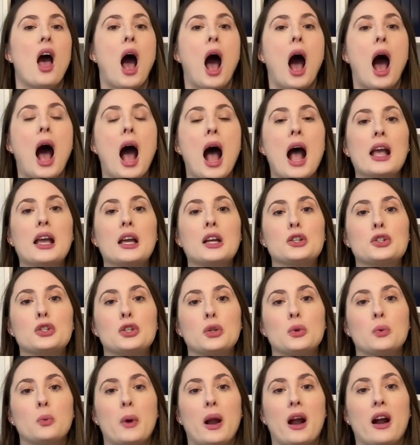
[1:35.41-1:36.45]
I do
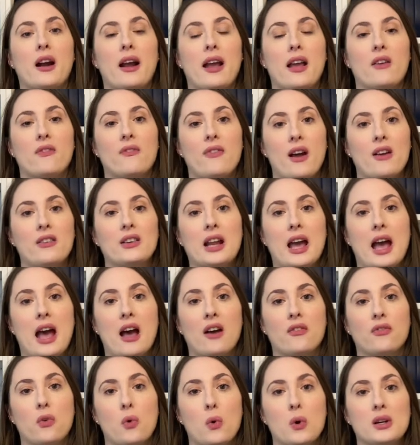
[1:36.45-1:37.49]
wear a 5.5
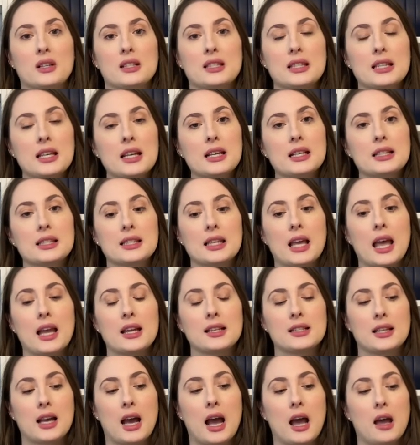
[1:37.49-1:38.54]
or 6, and
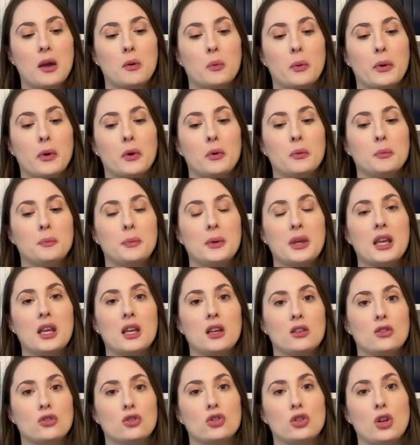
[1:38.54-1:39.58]
I will be
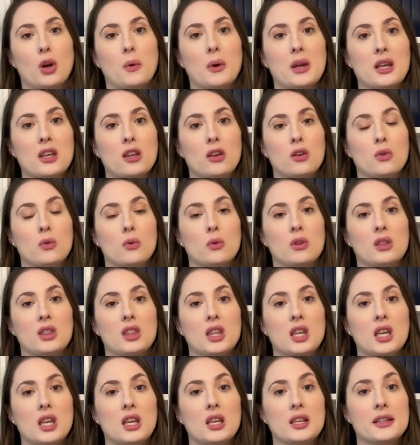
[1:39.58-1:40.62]
showing you
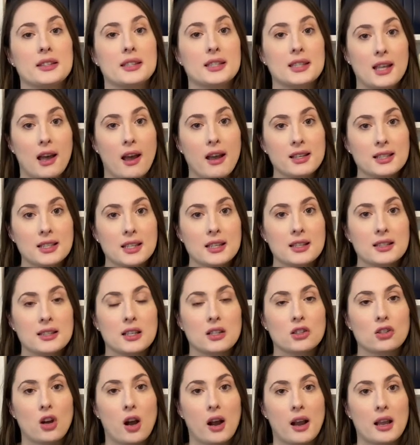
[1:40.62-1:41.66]
the sizes and
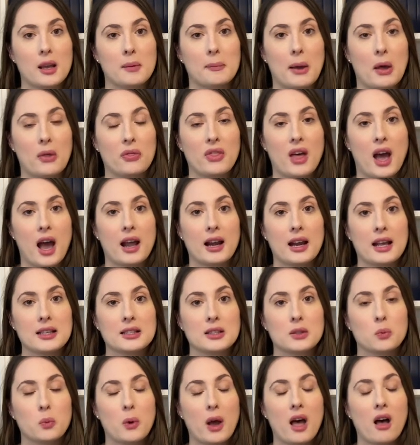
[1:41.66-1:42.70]
talking about that as
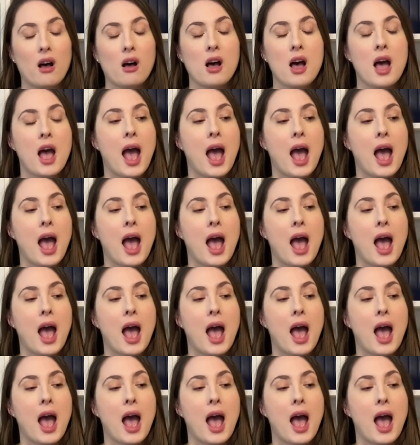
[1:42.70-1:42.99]
well.